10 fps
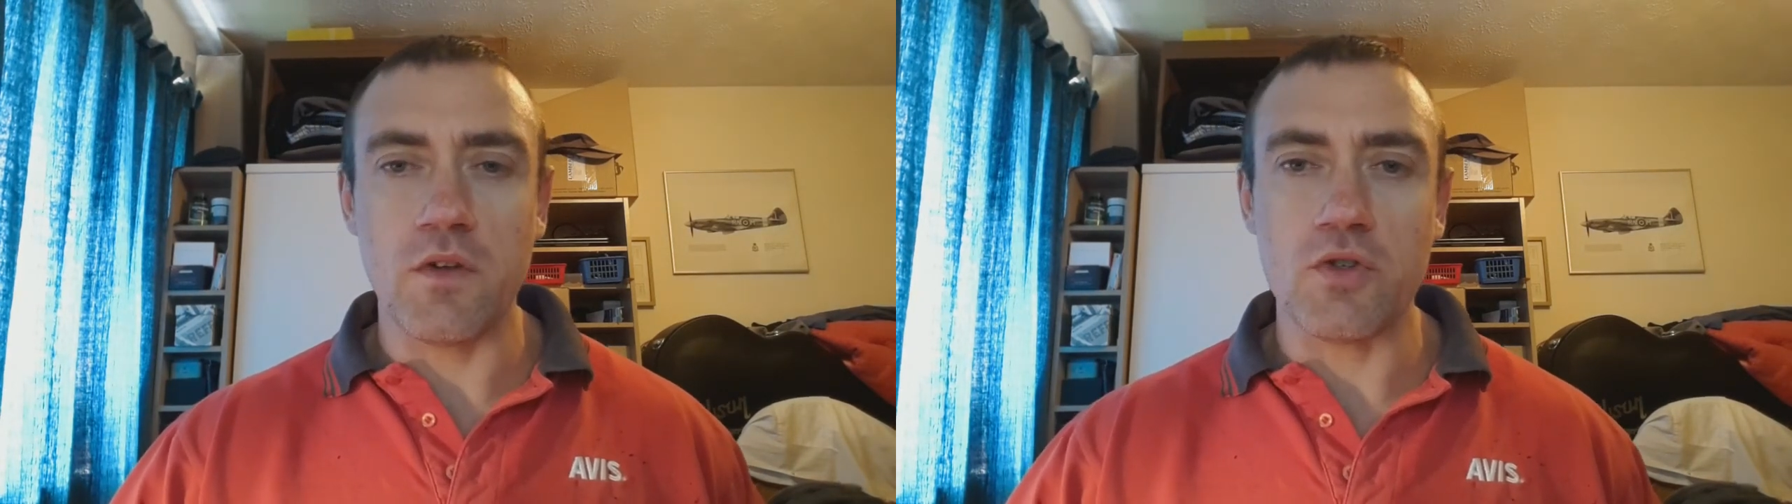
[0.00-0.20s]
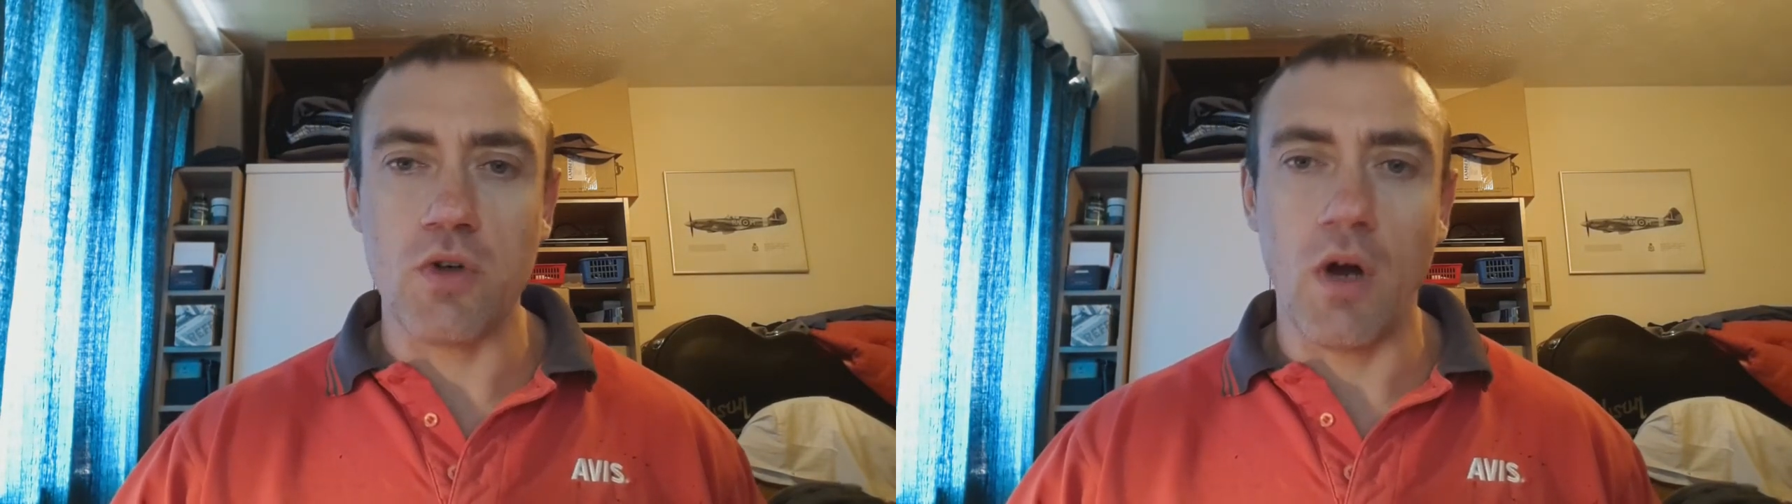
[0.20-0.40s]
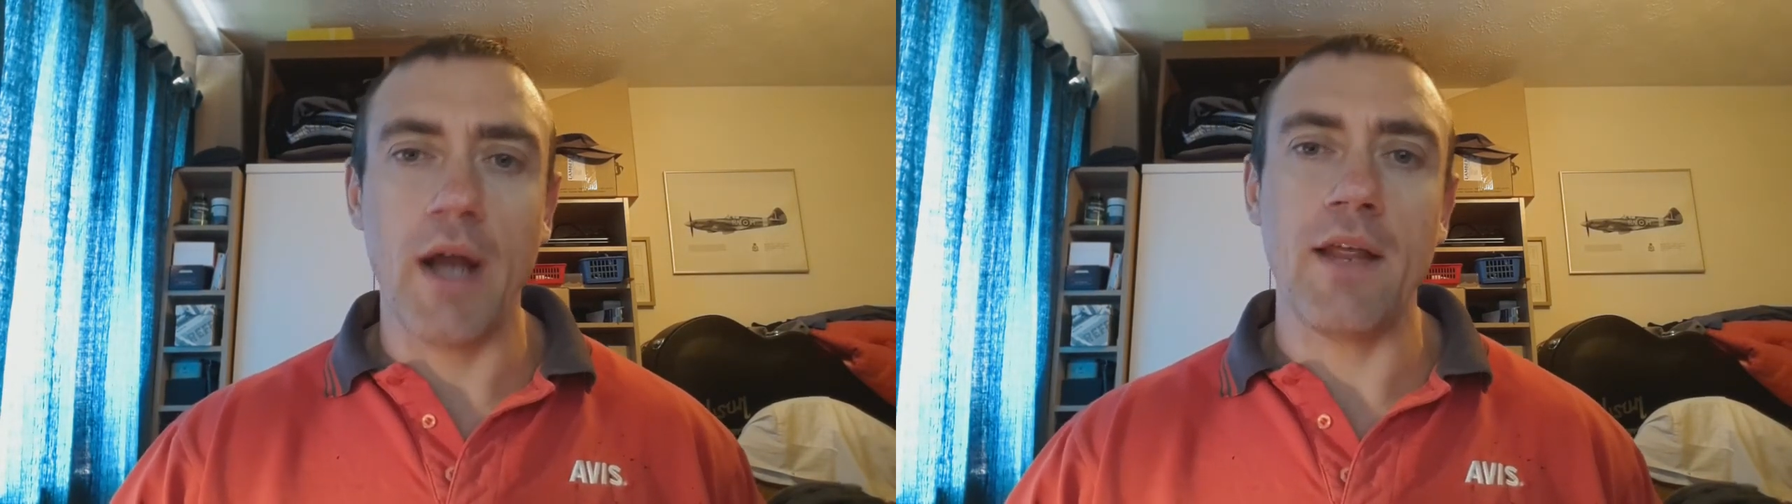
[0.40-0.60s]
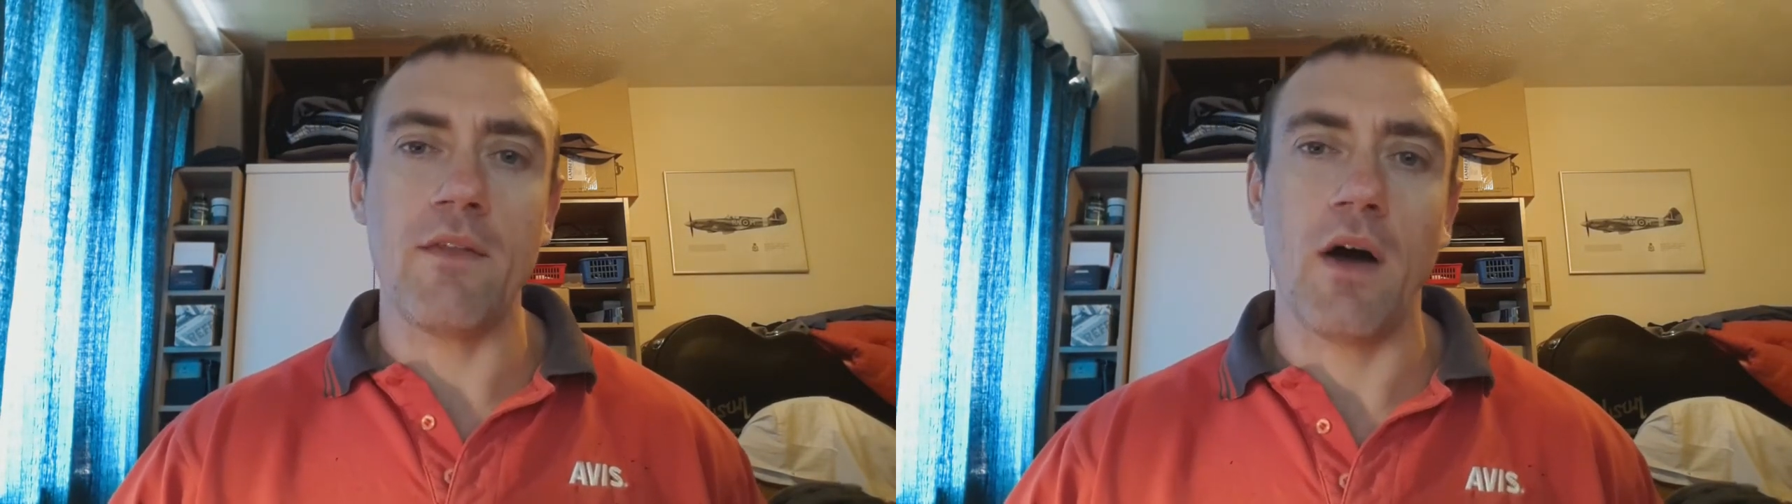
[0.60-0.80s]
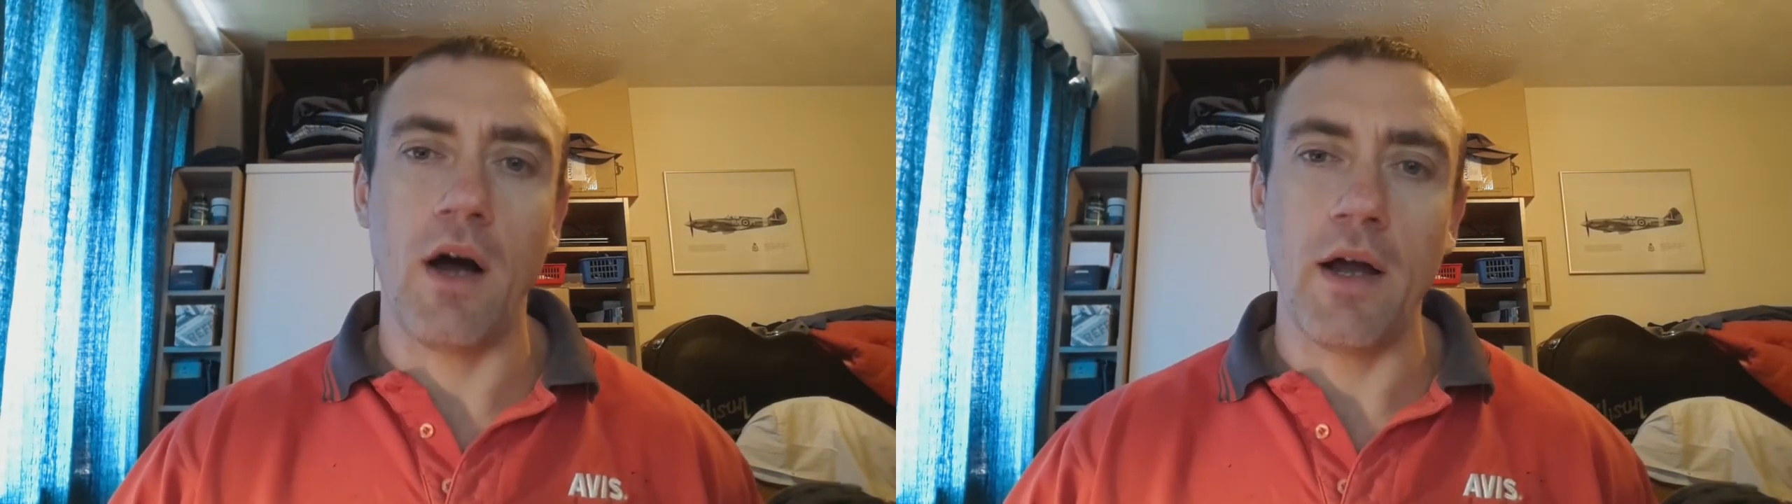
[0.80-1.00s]
to try and eat
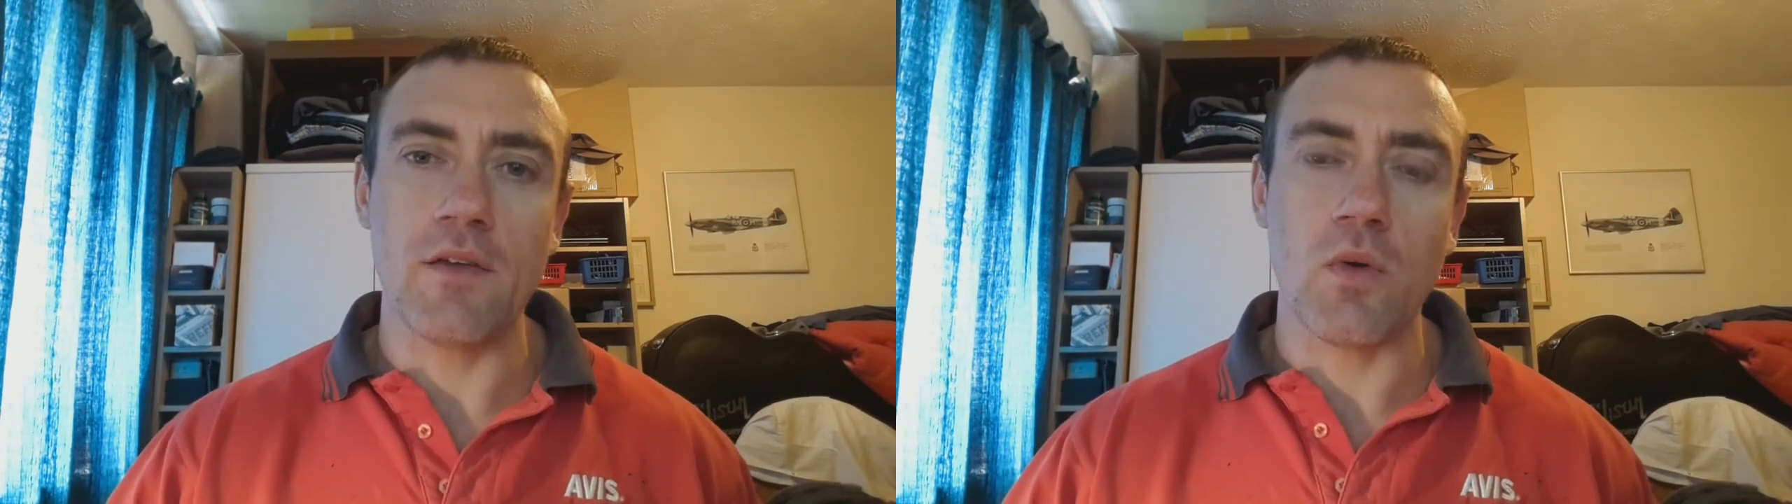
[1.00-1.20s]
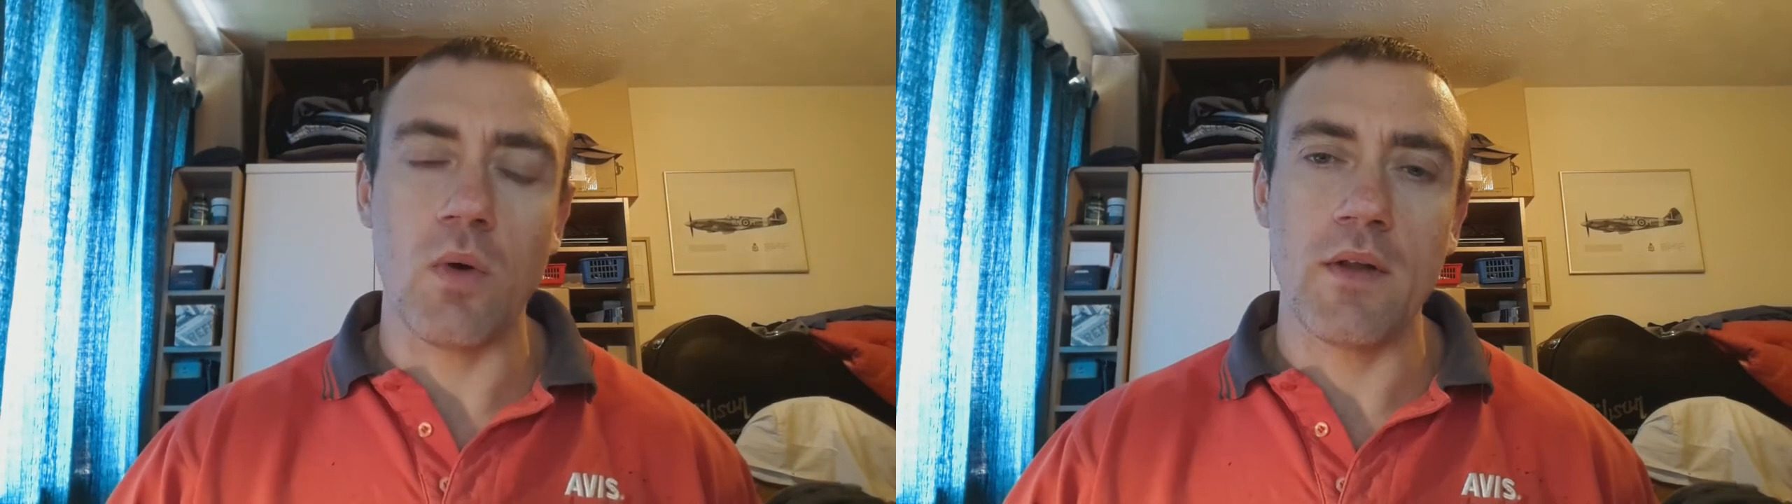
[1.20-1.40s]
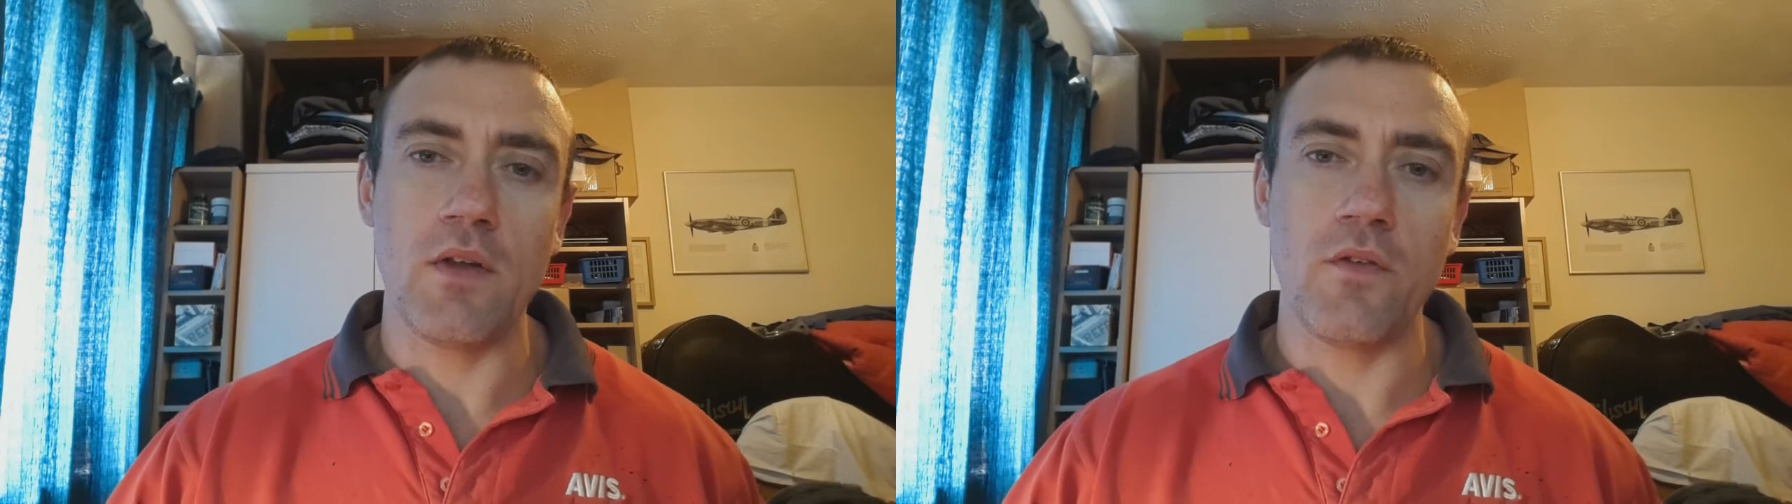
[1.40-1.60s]
the highest quality